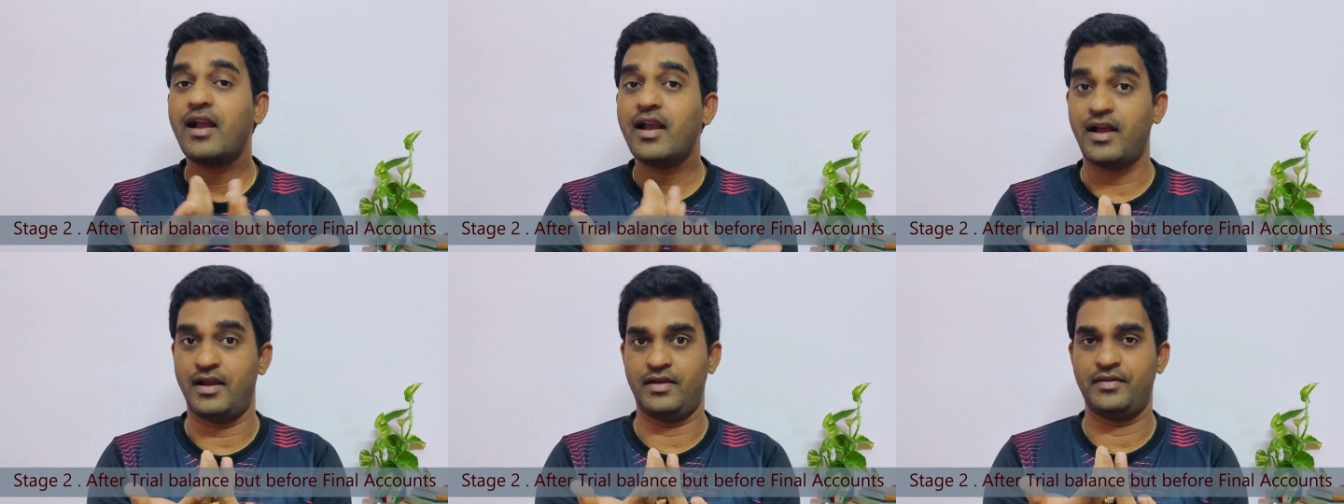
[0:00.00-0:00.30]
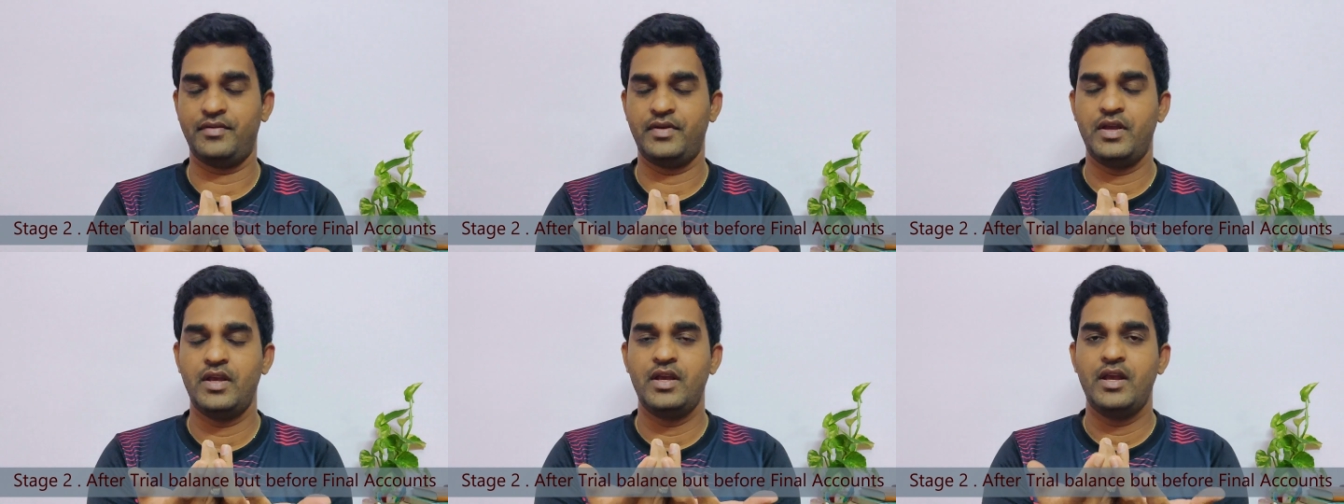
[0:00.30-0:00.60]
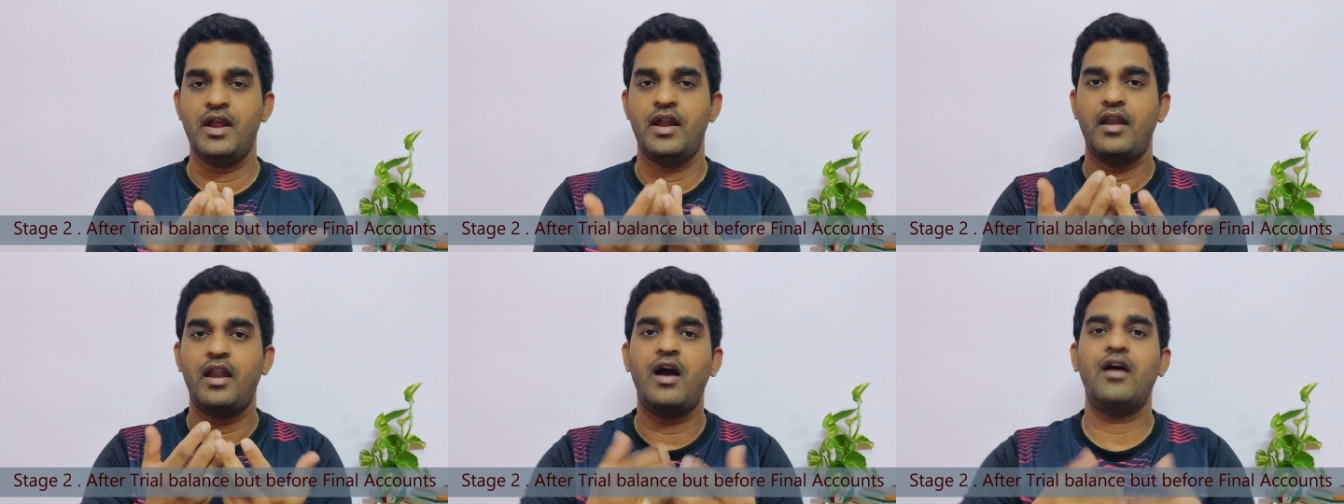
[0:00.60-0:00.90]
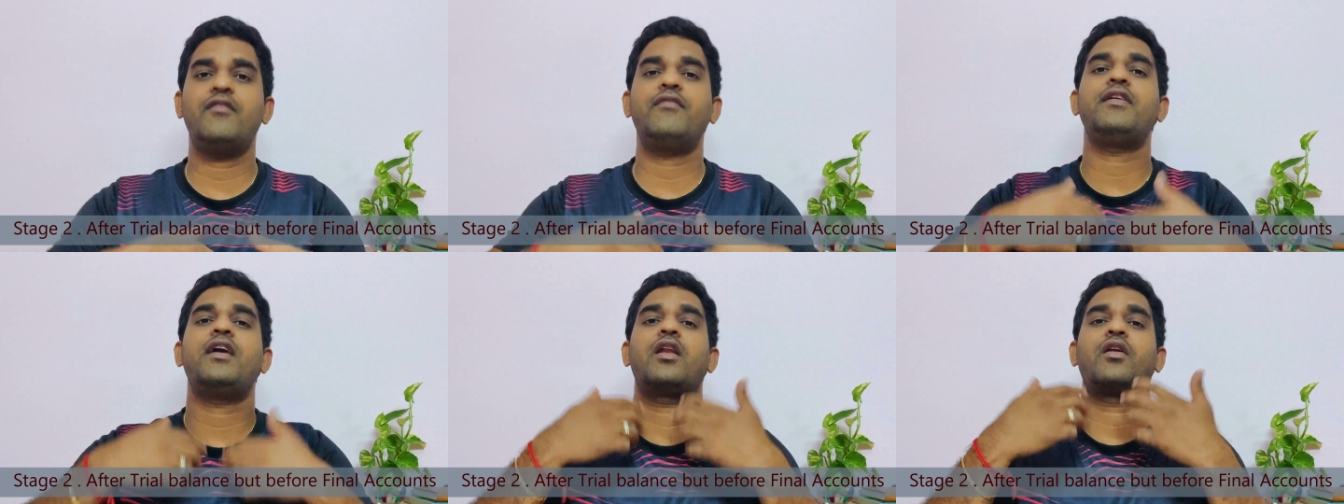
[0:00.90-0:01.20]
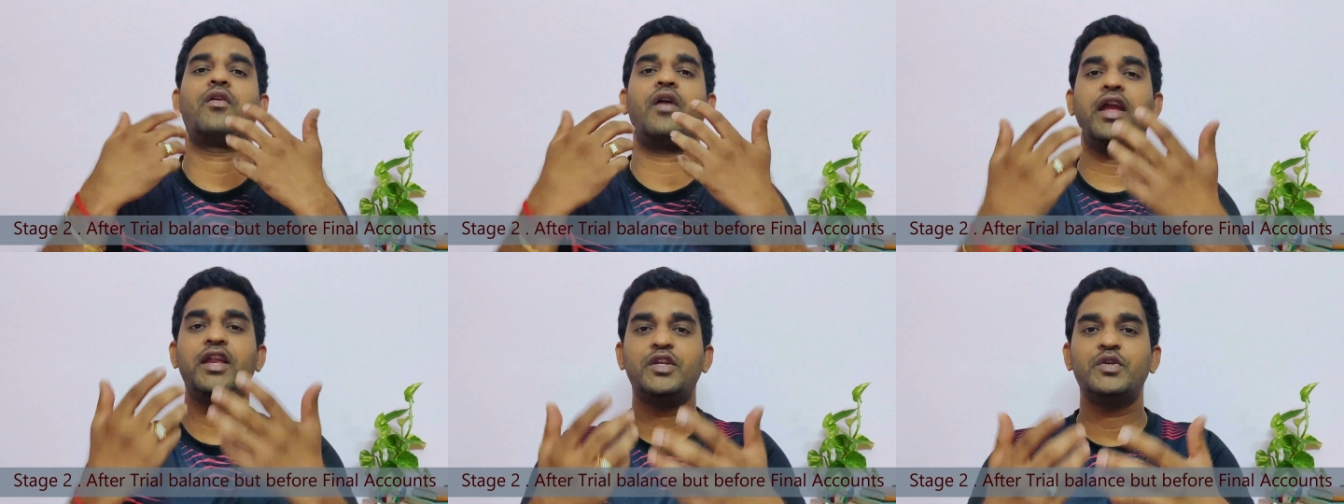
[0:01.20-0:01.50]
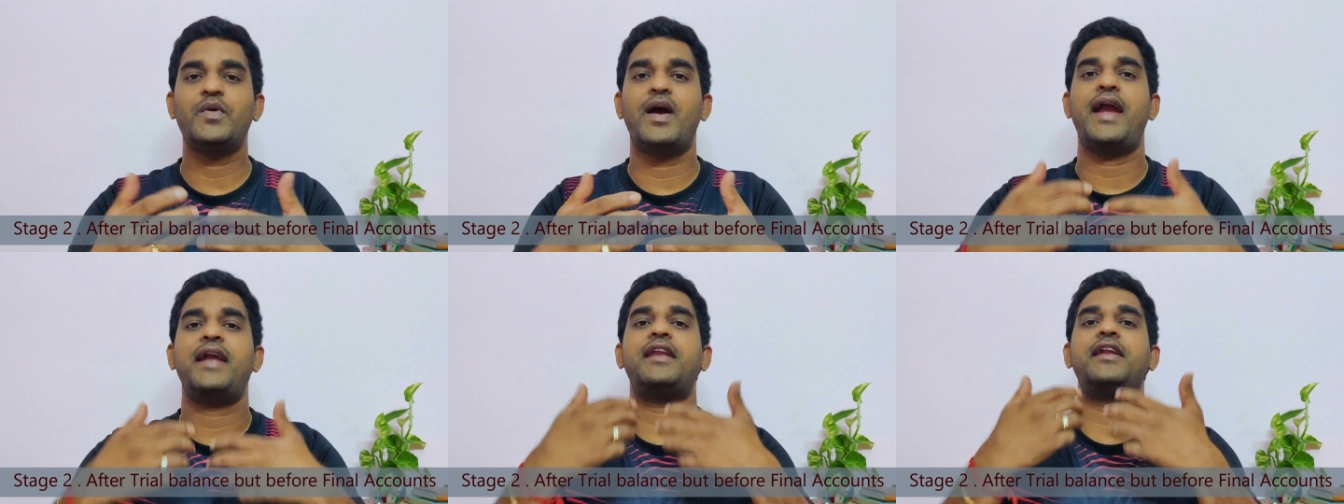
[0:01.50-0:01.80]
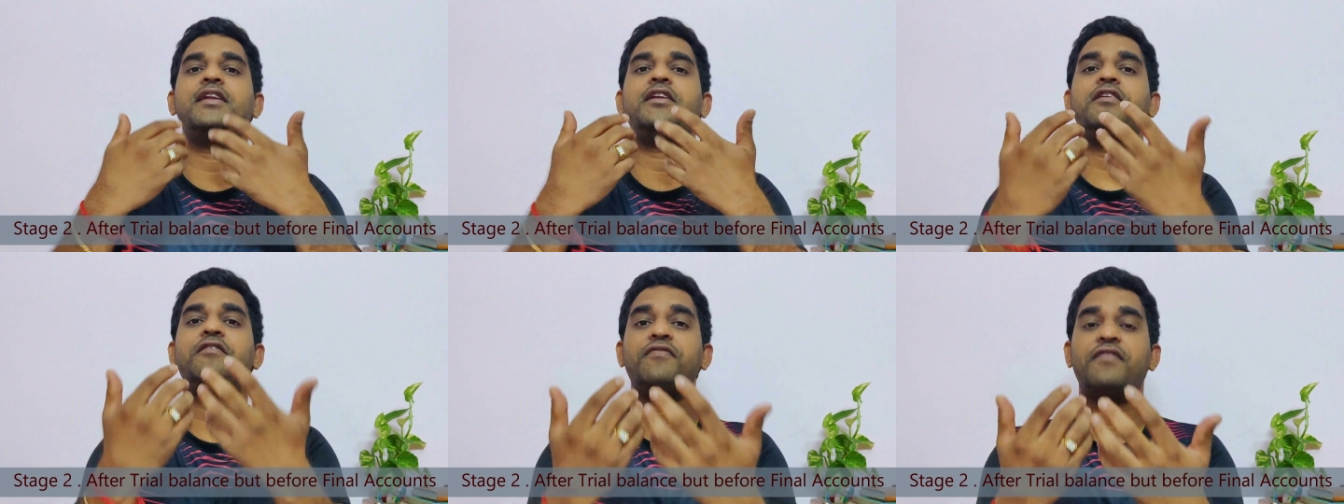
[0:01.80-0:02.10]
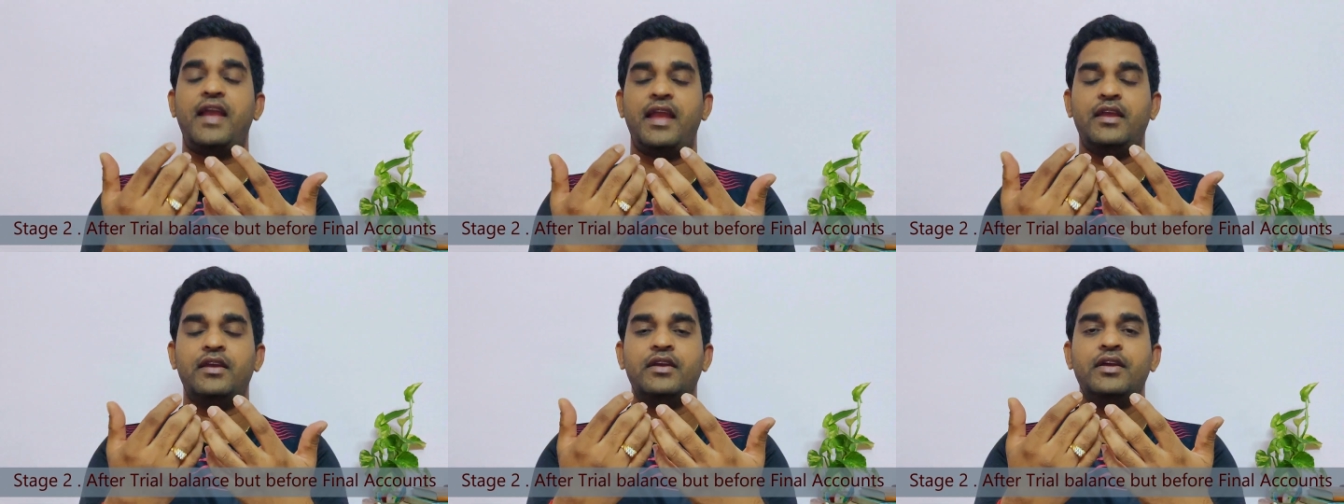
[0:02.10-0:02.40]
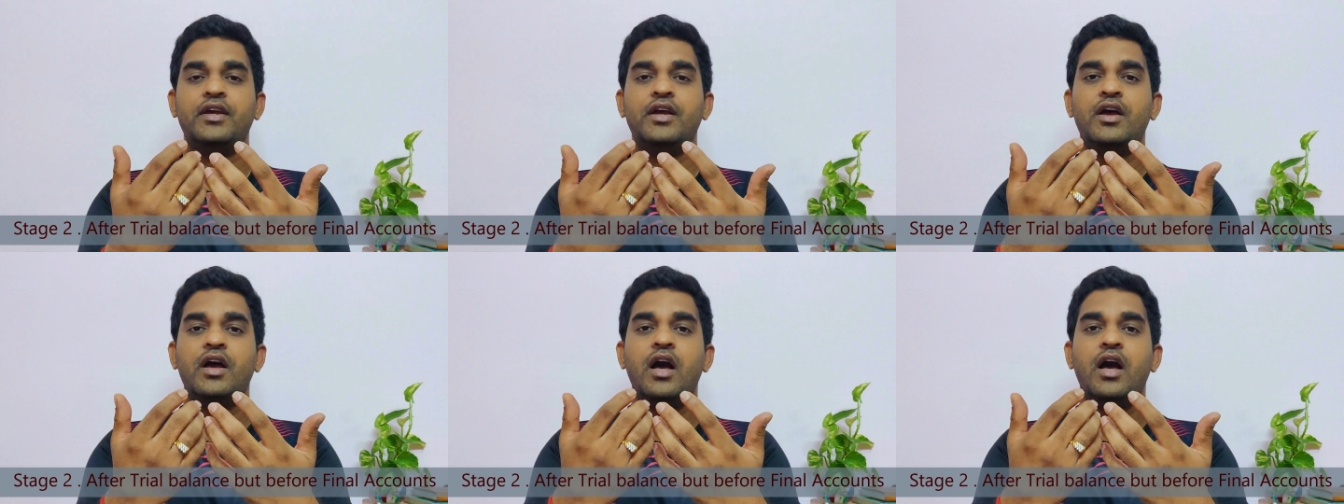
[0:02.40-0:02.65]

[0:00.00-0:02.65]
occur. Now we are going to identify.